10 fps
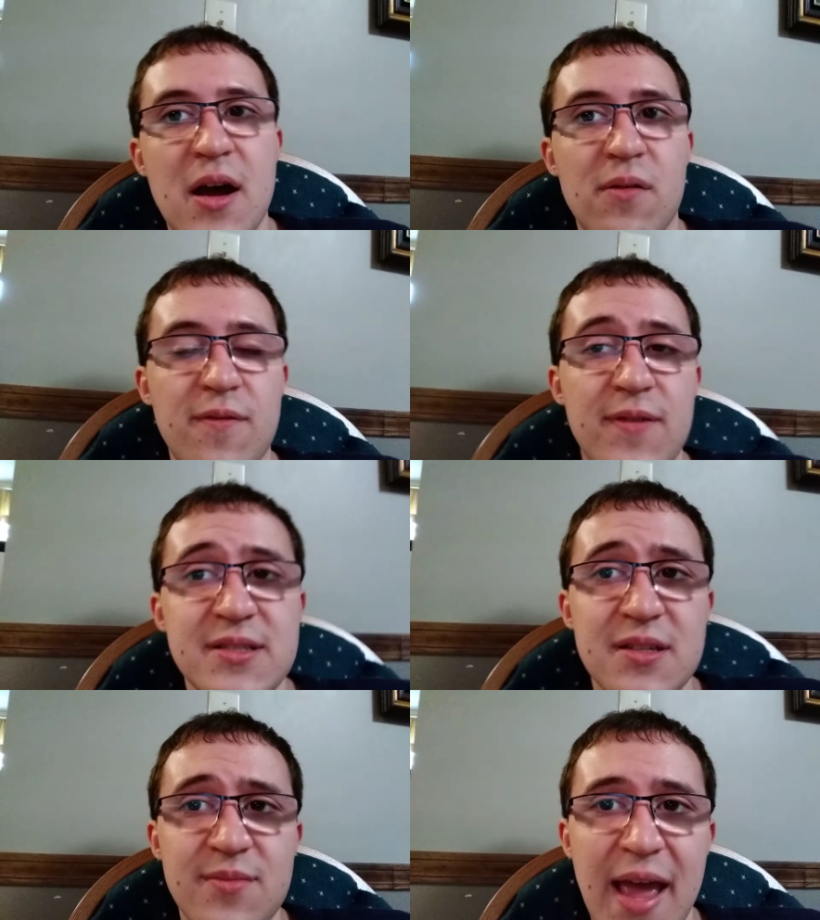We
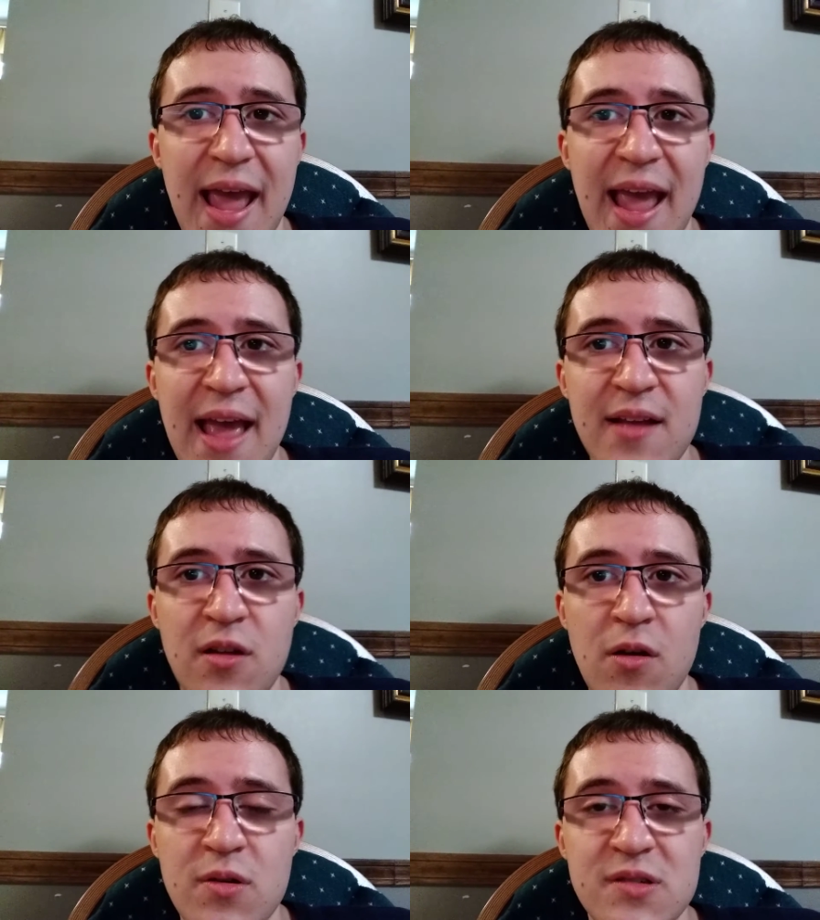visited my aunt,
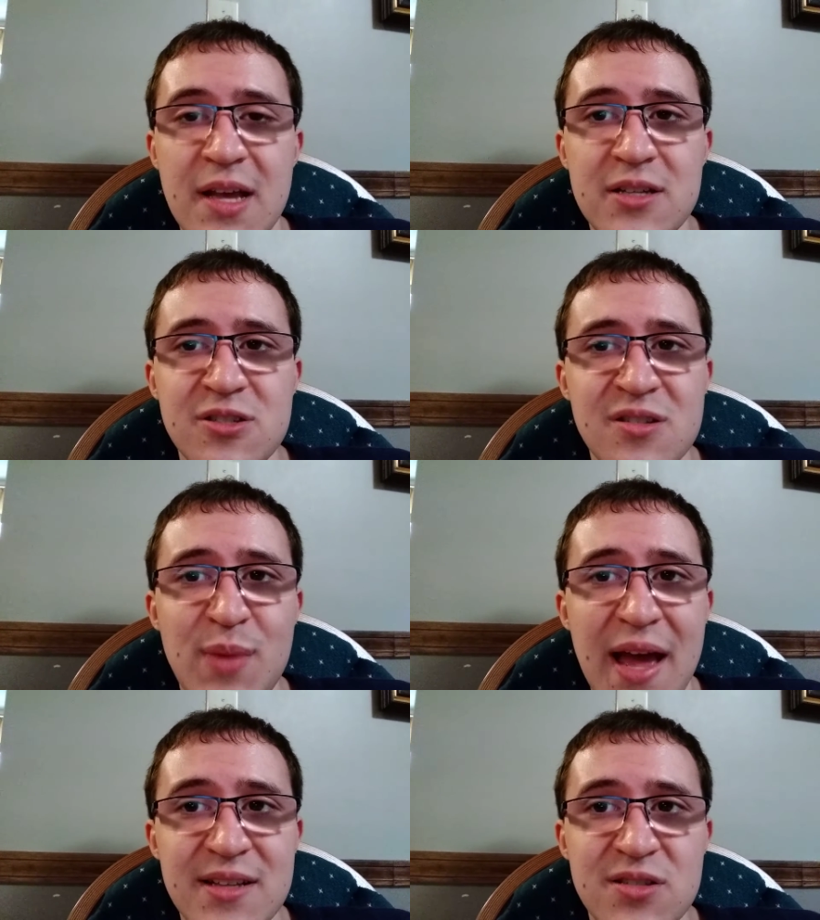who has actually
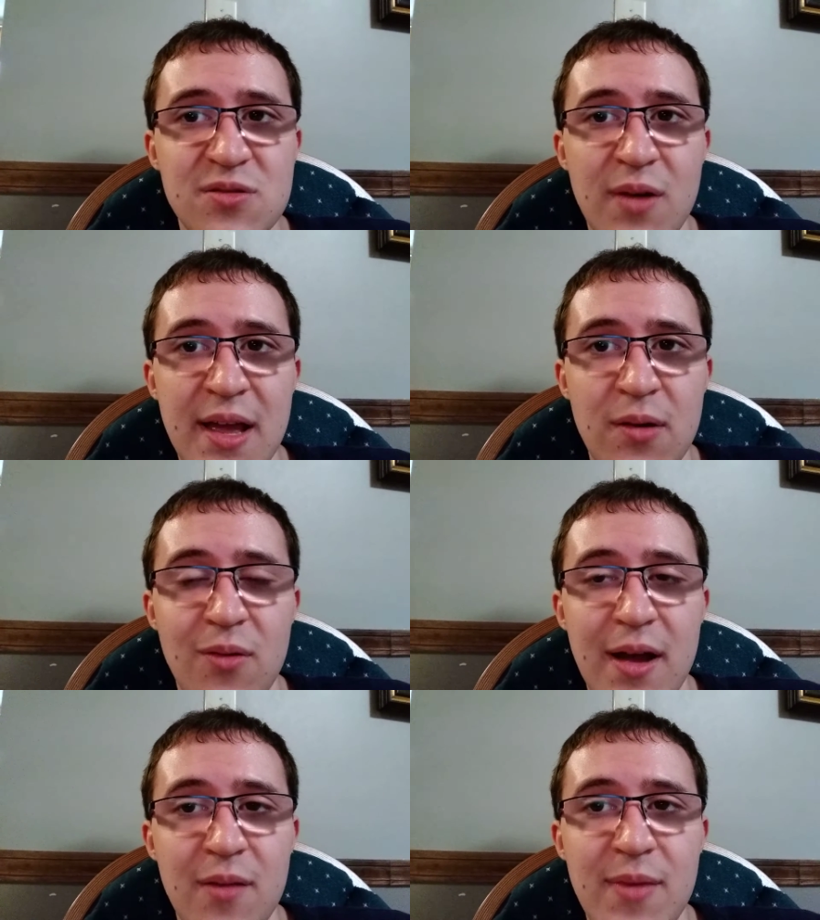passed away a
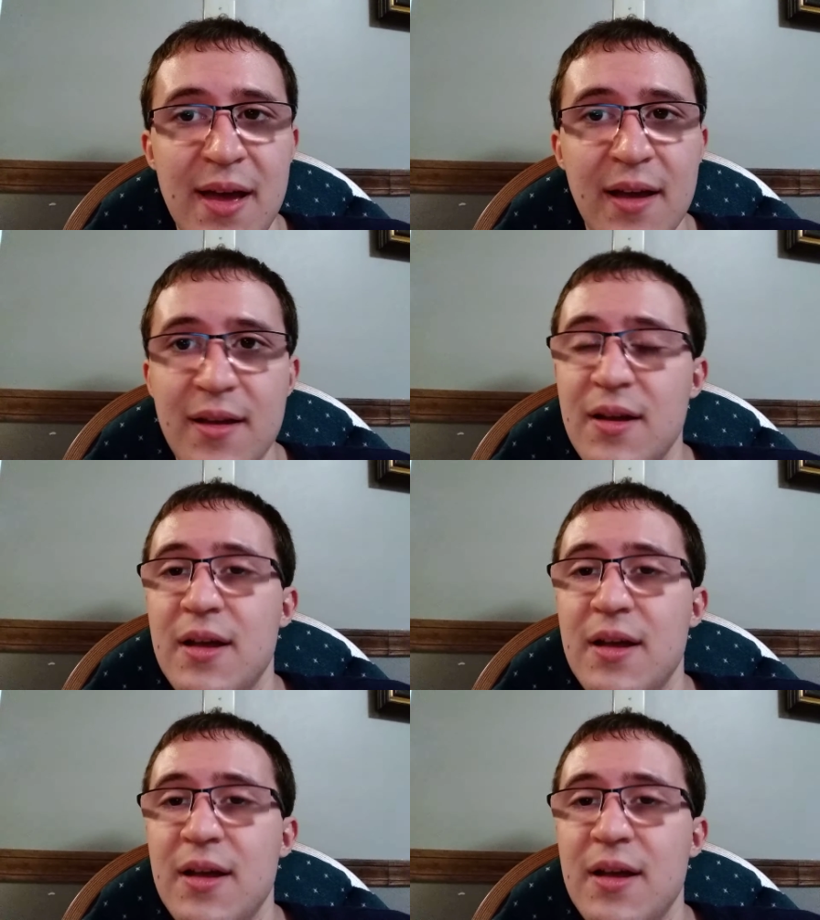while back.